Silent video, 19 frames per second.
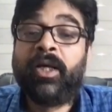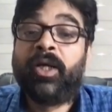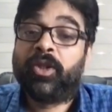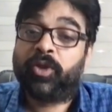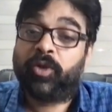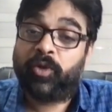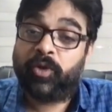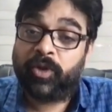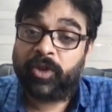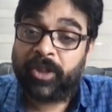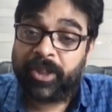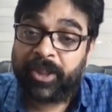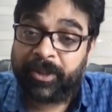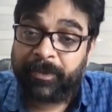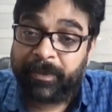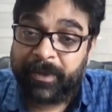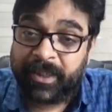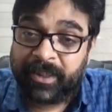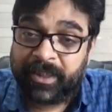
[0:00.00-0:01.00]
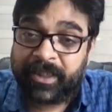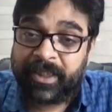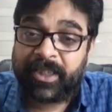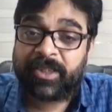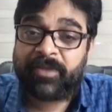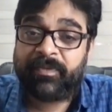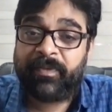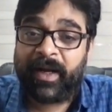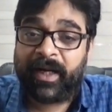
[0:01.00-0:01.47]
So it means
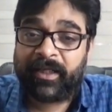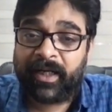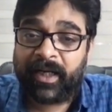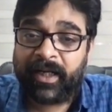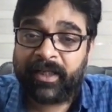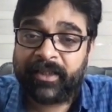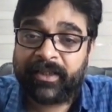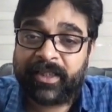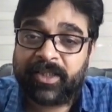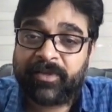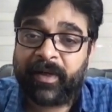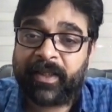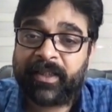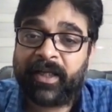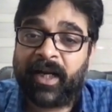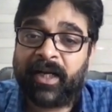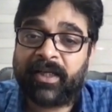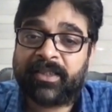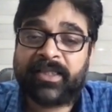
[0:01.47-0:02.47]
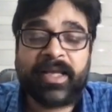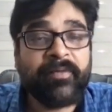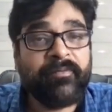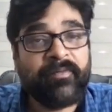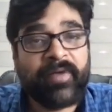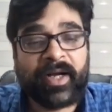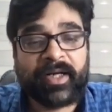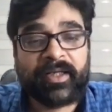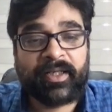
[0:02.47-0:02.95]
this vector and this vector are same
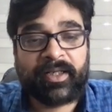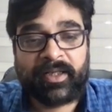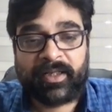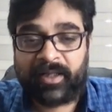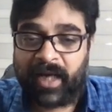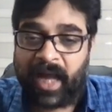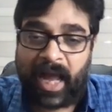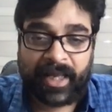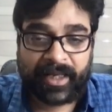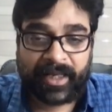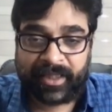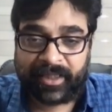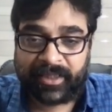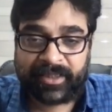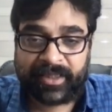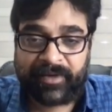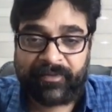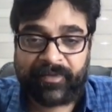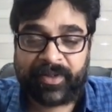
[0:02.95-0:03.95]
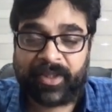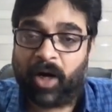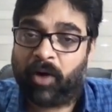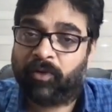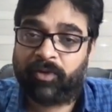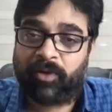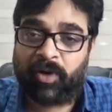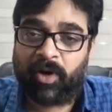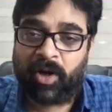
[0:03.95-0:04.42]
vector. I can say
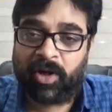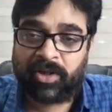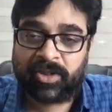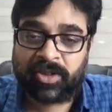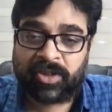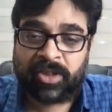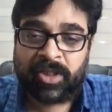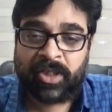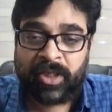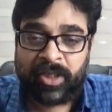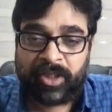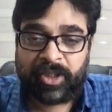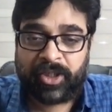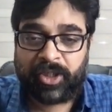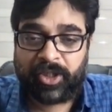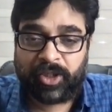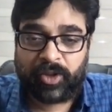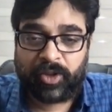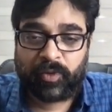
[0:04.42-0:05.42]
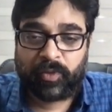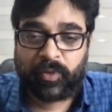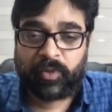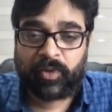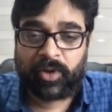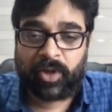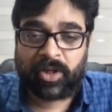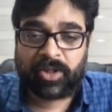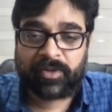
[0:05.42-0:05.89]
without loss, u
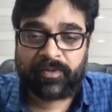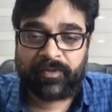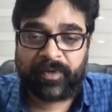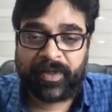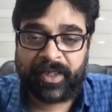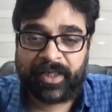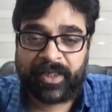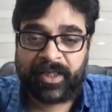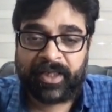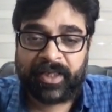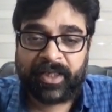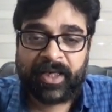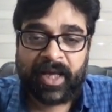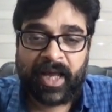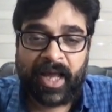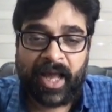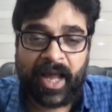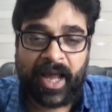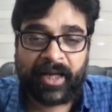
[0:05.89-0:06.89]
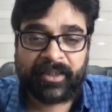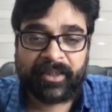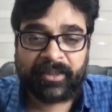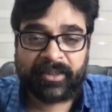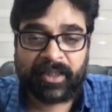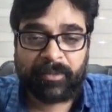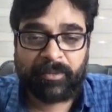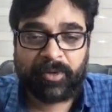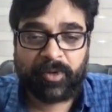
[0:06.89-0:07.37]
cross v and
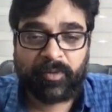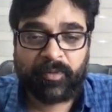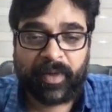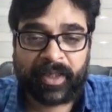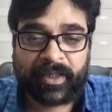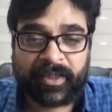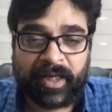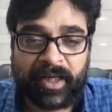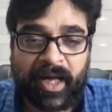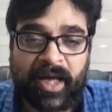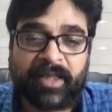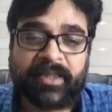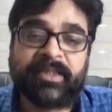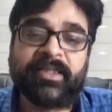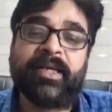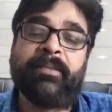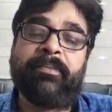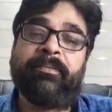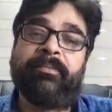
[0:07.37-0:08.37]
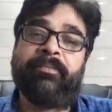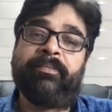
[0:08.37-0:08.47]
w vector are same.